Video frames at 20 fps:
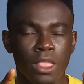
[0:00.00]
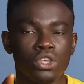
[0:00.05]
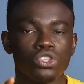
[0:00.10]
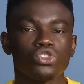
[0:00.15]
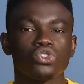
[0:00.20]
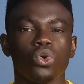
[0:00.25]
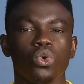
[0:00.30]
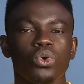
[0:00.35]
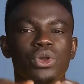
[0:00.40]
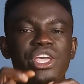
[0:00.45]

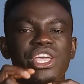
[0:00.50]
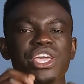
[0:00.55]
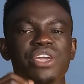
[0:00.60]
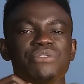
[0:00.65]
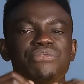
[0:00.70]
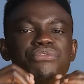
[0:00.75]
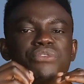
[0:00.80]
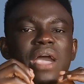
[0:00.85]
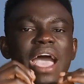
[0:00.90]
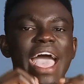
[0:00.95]
So
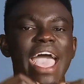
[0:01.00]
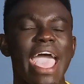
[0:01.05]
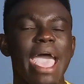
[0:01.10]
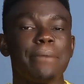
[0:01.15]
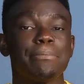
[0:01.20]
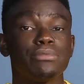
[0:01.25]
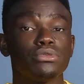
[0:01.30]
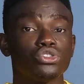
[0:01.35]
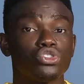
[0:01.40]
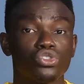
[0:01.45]
if you are
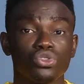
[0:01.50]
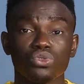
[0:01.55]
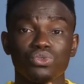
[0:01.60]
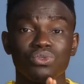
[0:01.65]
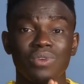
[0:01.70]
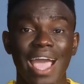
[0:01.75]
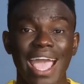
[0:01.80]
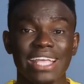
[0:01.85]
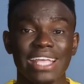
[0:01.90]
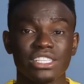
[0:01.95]
able to
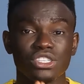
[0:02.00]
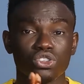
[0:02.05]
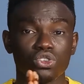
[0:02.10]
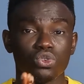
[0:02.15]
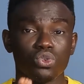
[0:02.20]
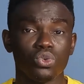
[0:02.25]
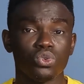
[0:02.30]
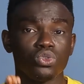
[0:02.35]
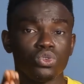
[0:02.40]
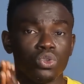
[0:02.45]
write
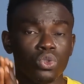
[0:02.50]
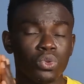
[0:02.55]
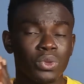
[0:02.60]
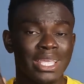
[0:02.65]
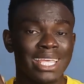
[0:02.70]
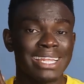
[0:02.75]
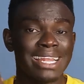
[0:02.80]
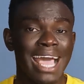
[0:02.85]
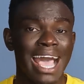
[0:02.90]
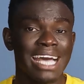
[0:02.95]
good
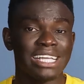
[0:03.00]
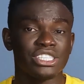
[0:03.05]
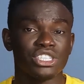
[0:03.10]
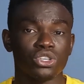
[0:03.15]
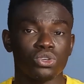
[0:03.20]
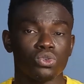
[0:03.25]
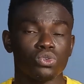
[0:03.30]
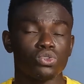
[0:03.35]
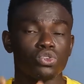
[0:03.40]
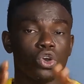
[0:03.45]
looking
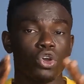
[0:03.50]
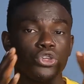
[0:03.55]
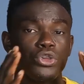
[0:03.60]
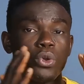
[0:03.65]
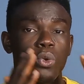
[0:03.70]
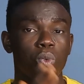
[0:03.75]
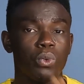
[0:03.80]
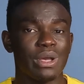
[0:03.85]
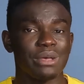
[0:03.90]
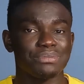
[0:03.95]
articles on
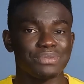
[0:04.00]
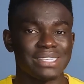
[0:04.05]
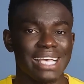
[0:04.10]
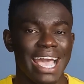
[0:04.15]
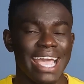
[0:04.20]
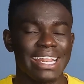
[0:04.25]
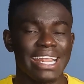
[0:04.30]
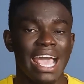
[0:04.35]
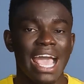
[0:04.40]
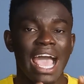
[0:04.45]
your
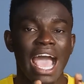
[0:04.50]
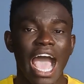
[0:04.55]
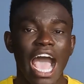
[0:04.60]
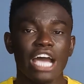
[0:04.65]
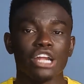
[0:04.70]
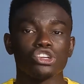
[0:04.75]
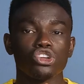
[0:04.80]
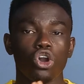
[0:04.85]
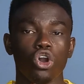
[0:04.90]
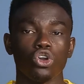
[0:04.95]
website
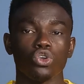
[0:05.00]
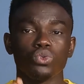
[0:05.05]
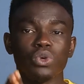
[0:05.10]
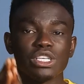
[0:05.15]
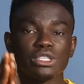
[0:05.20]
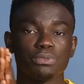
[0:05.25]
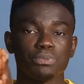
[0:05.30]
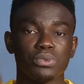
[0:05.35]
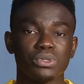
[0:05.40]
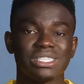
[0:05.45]
and
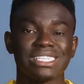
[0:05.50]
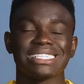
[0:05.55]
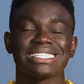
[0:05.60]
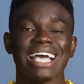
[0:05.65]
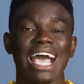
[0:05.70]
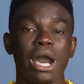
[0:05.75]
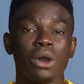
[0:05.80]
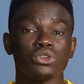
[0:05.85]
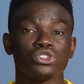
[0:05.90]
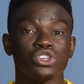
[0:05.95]
always put it
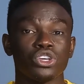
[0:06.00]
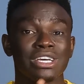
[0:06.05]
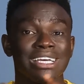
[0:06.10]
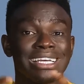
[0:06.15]
out,